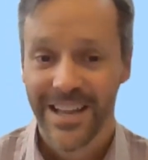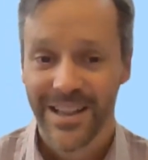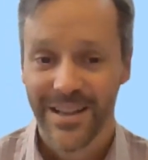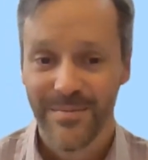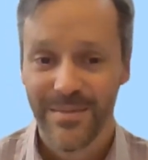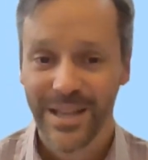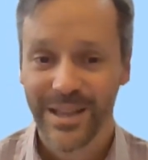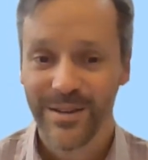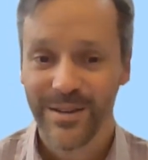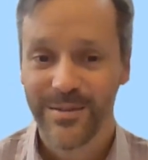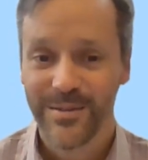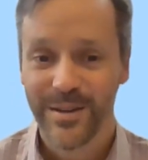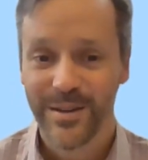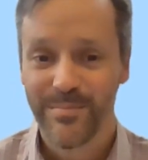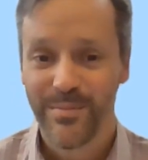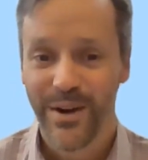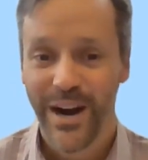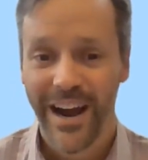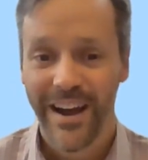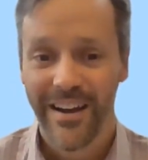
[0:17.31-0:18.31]
The Meet the
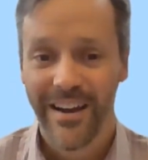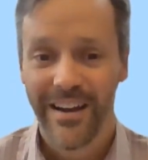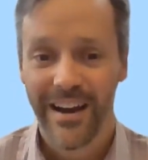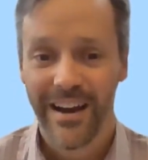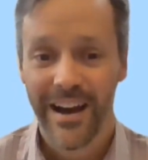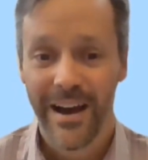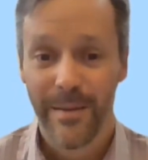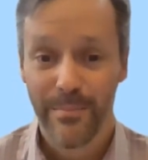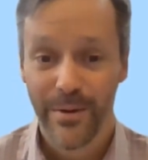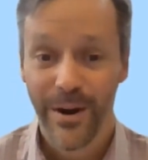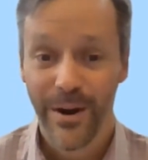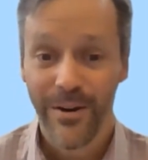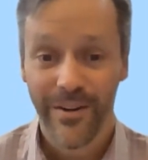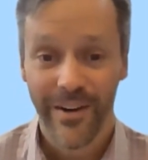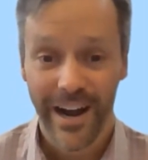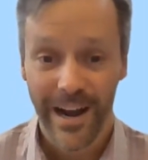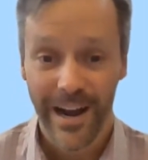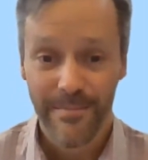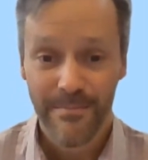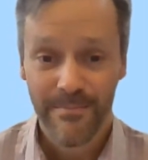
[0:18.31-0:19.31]
World pro uh,
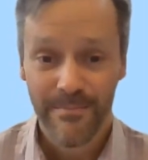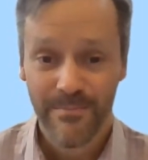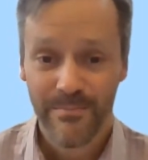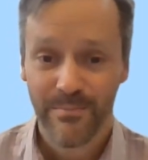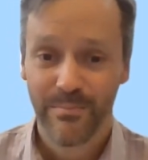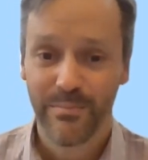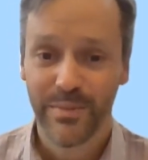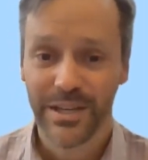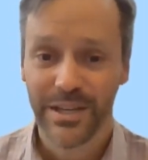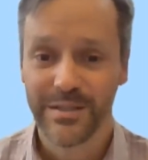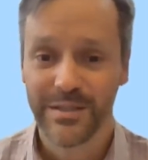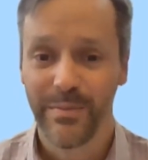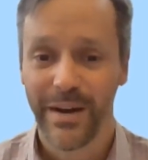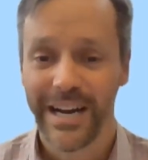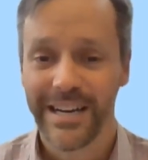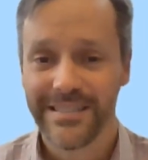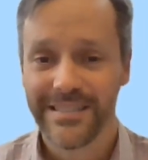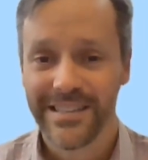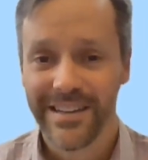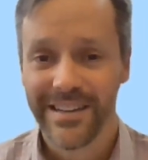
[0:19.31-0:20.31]
program builds
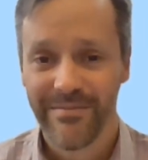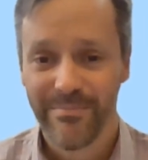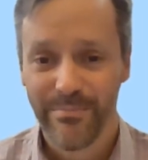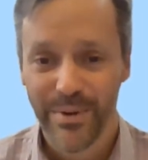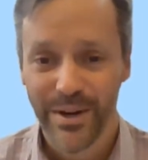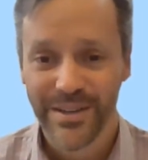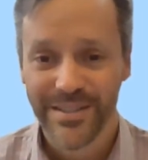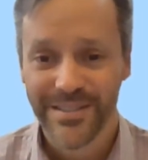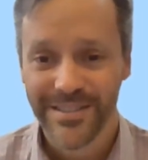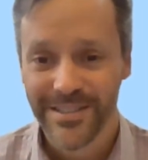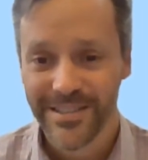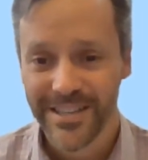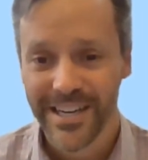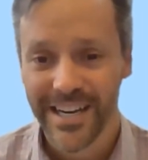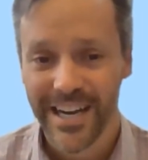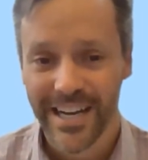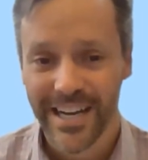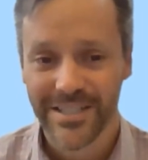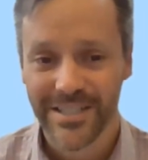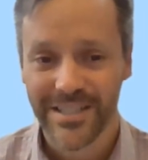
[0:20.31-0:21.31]
positive personal
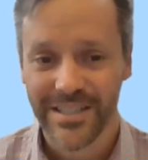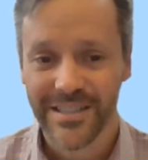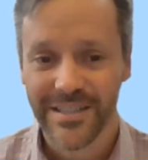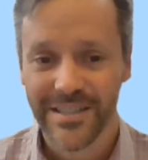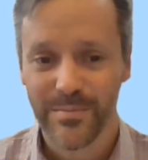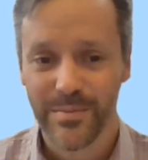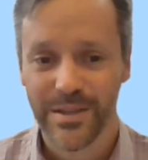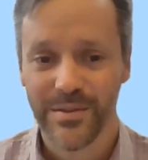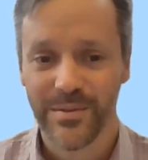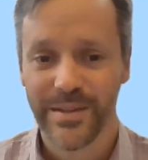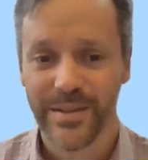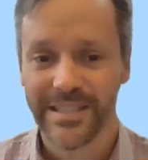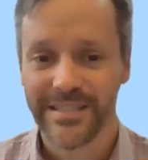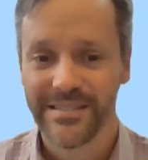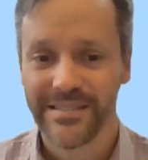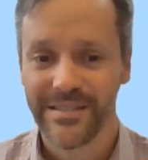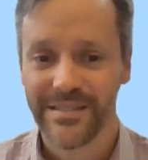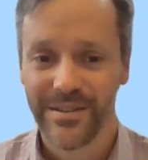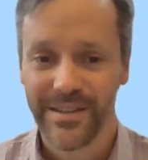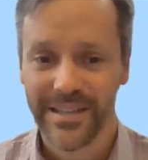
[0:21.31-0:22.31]
connections between
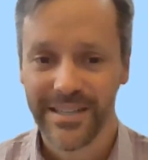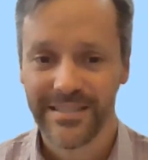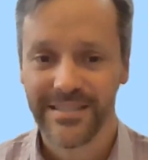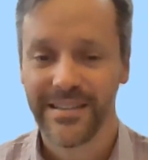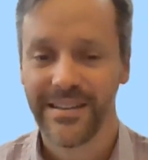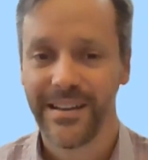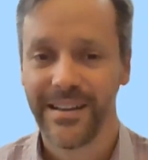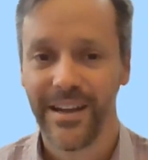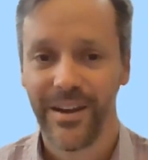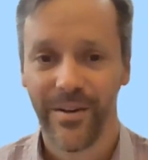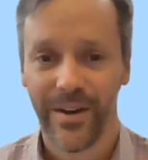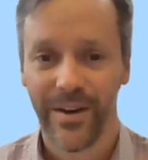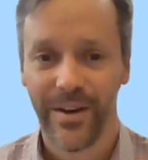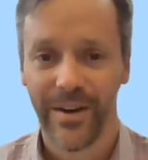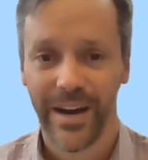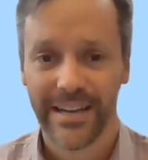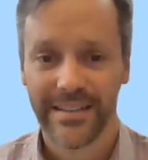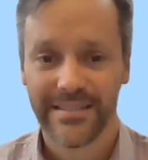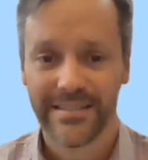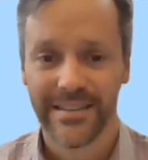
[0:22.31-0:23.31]
students in the
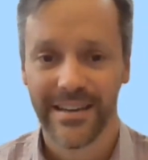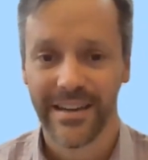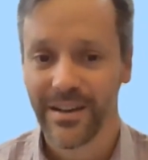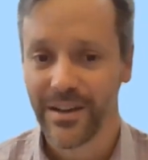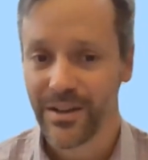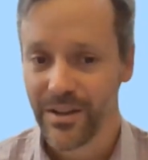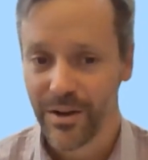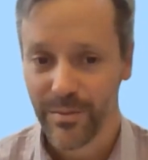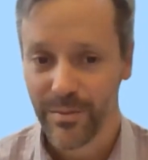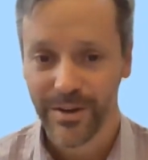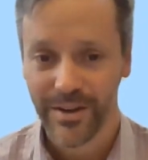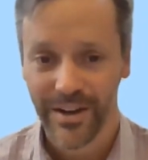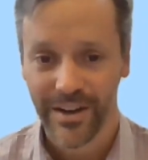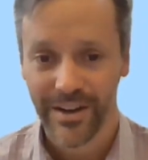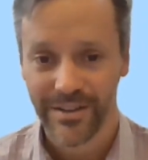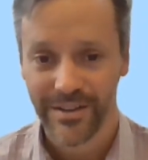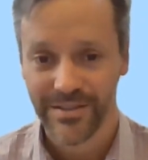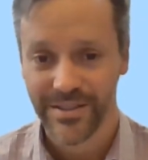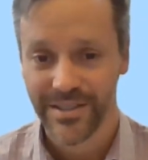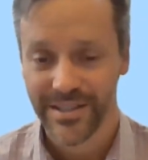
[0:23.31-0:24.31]
US and global
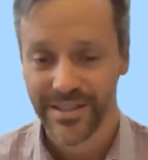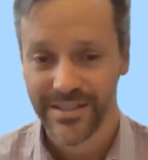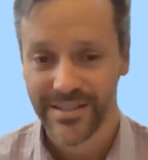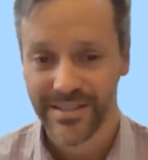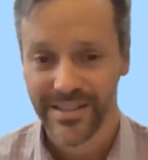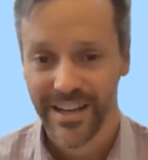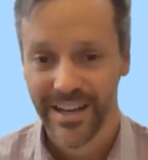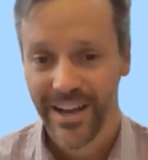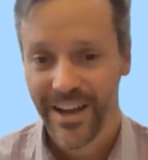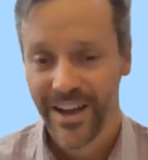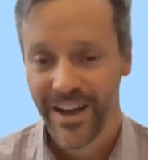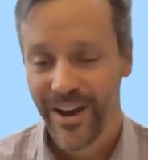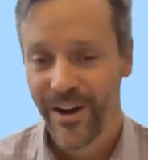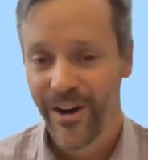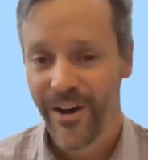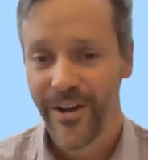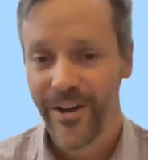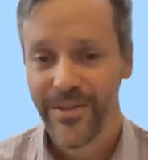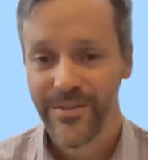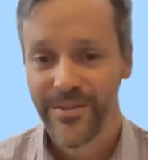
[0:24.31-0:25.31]
cultures,
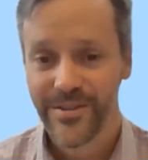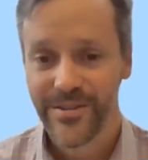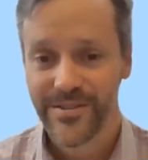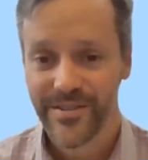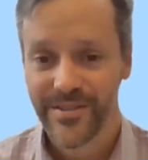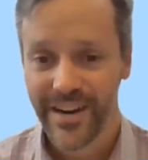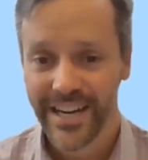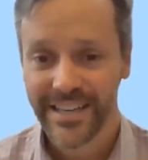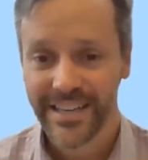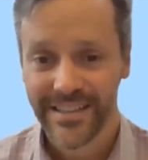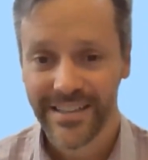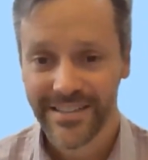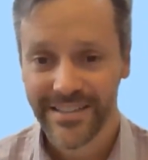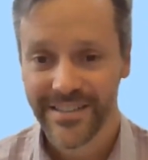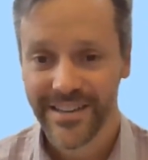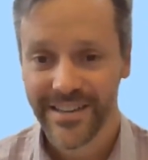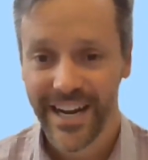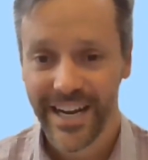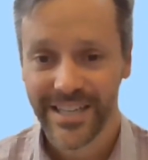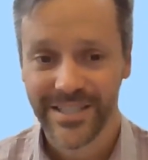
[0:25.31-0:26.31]
all through direct
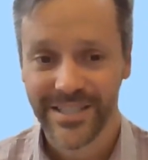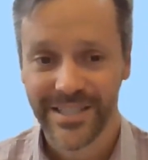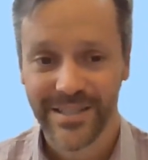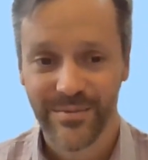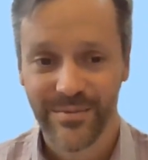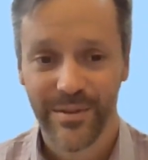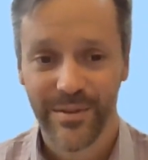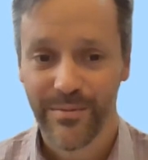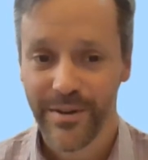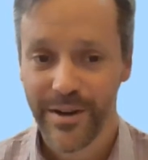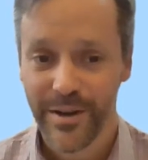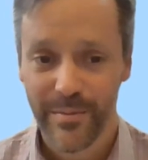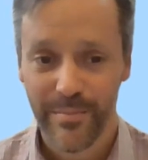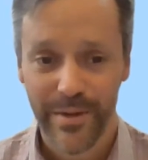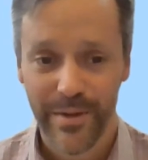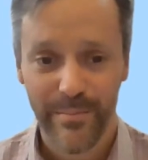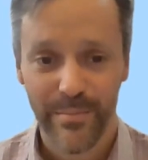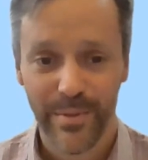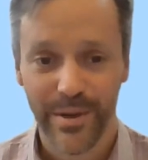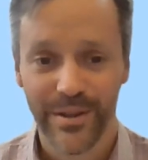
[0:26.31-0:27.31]
interactions with real
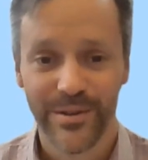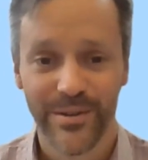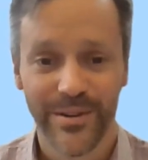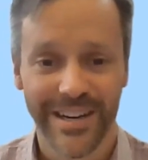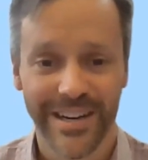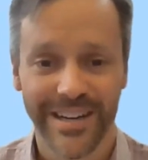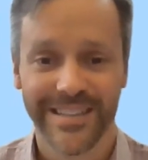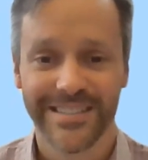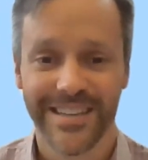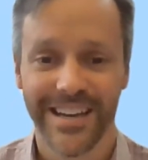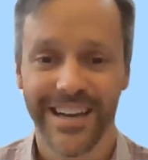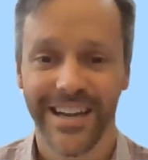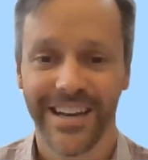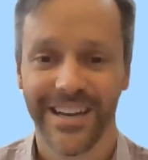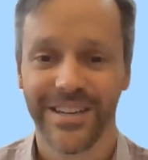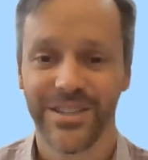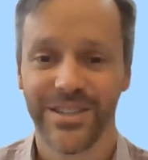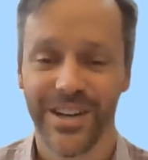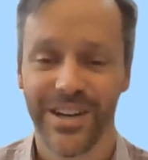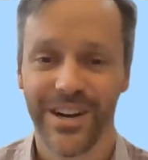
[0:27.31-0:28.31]
people who are
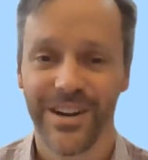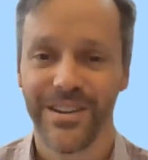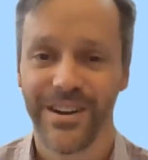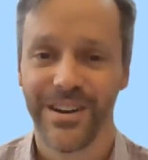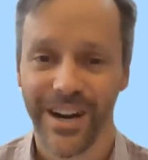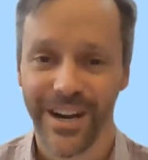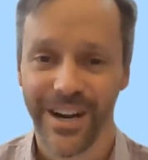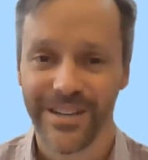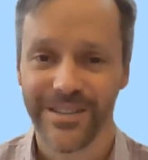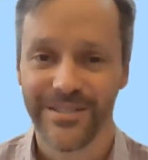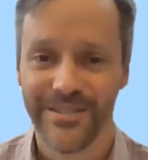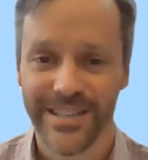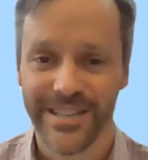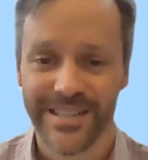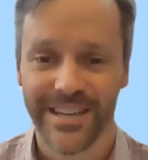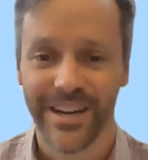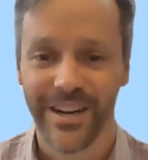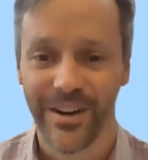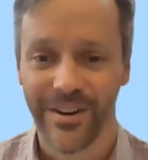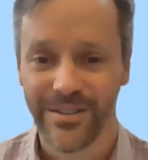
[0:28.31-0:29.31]
excited to share their
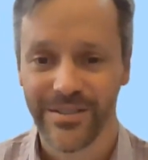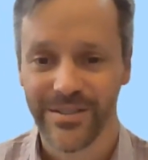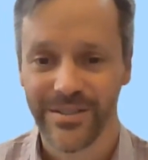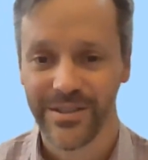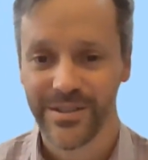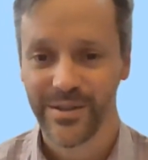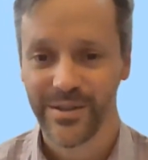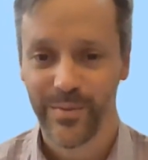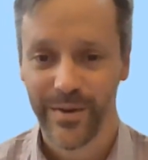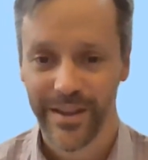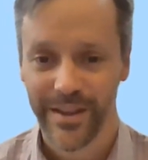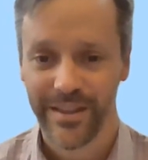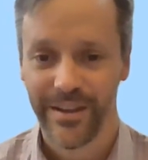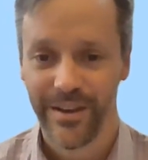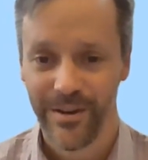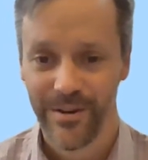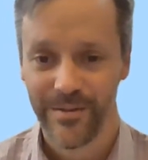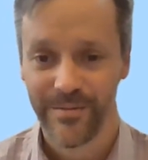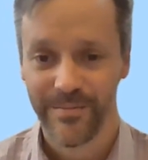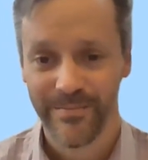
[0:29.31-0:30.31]
countries and cultures with
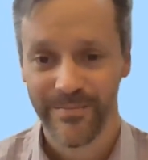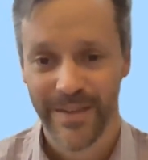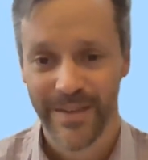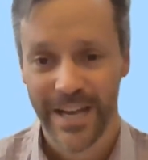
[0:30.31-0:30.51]
you.